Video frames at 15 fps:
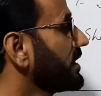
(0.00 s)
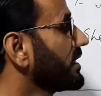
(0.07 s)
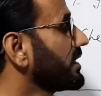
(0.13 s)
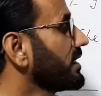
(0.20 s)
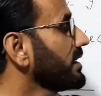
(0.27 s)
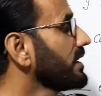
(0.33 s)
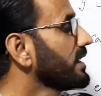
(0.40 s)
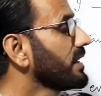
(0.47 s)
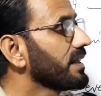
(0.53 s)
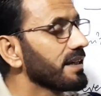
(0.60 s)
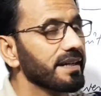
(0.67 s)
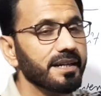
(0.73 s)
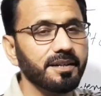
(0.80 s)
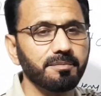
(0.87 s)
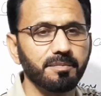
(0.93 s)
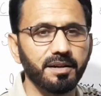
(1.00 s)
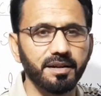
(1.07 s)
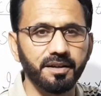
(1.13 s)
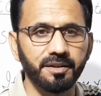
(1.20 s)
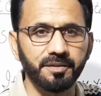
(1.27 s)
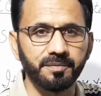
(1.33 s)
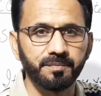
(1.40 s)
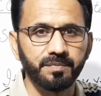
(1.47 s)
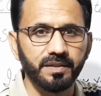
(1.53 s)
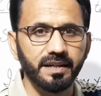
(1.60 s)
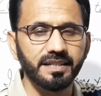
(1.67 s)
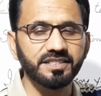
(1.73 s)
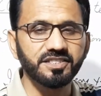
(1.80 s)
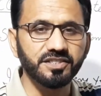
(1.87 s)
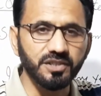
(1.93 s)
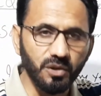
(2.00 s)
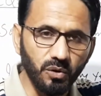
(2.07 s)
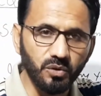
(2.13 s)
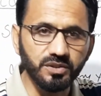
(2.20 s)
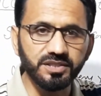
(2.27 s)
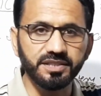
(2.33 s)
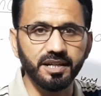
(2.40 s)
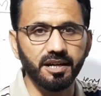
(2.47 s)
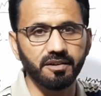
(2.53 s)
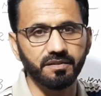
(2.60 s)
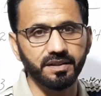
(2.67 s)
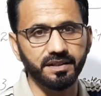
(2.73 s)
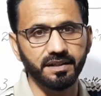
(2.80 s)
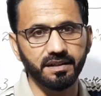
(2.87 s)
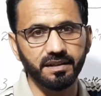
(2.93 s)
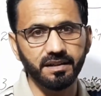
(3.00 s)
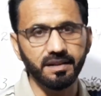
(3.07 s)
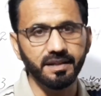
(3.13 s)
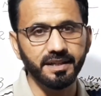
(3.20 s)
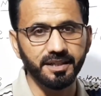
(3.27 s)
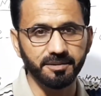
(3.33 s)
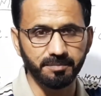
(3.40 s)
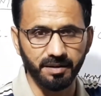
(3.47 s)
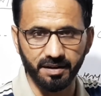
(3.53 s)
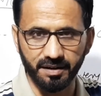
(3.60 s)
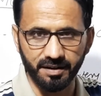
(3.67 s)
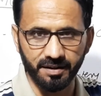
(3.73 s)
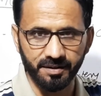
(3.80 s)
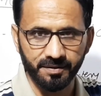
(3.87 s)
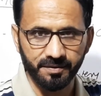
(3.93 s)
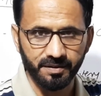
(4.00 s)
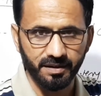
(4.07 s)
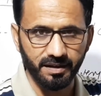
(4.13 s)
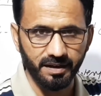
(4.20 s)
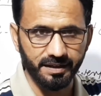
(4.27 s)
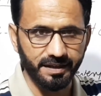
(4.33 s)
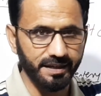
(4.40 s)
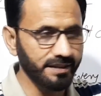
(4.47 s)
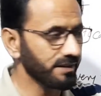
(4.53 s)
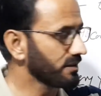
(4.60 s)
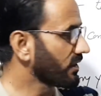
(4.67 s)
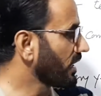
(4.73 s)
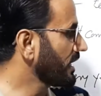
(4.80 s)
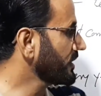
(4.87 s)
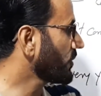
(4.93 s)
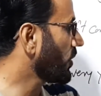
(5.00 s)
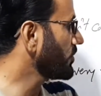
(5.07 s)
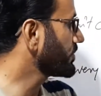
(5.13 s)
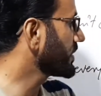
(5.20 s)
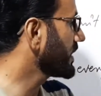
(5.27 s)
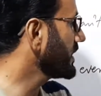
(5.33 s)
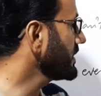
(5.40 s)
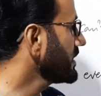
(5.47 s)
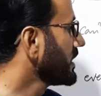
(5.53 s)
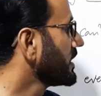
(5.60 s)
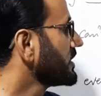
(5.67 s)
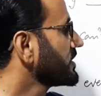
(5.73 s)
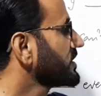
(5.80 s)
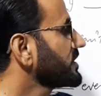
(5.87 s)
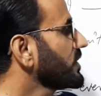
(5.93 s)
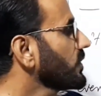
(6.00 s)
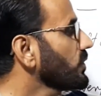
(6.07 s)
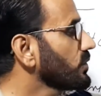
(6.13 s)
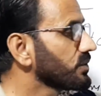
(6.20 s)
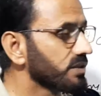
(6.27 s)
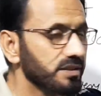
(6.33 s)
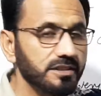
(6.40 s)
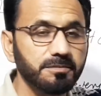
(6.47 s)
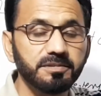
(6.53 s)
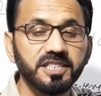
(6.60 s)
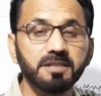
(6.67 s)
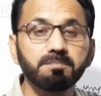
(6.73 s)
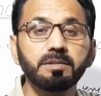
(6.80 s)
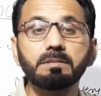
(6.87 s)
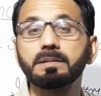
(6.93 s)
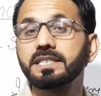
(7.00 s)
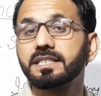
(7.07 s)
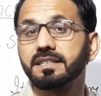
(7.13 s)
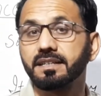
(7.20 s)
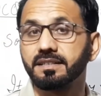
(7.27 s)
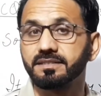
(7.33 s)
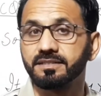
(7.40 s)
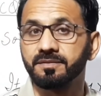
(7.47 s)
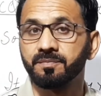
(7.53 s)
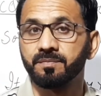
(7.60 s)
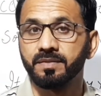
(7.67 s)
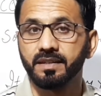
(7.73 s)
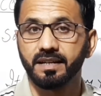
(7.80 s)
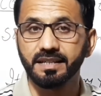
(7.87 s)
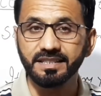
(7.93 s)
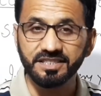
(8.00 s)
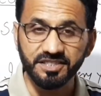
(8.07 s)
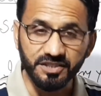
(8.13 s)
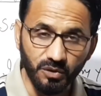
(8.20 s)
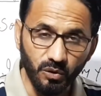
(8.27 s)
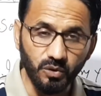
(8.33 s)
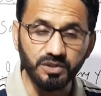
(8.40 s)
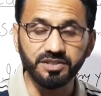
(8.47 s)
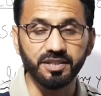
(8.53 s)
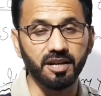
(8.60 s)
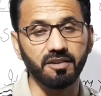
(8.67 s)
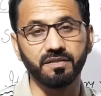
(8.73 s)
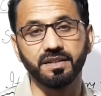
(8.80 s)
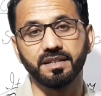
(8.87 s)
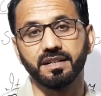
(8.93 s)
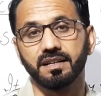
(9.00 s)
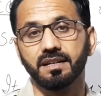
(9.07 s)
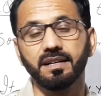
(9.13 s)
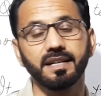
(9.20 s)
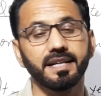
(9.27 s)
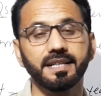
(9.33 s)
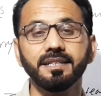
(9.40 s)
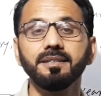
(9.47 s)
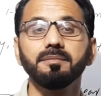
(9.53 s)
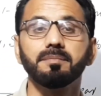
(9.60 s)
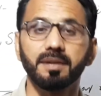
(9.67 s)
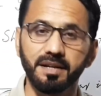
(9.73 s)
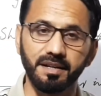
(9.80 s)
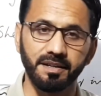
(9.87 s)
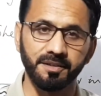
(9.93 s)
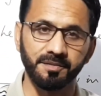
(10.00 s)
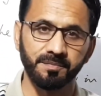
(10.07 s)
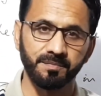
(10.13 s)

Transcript: year in Murree. It snows every year in Murree. Again, the right option is snows, simple present tense. It snows every year in Murree,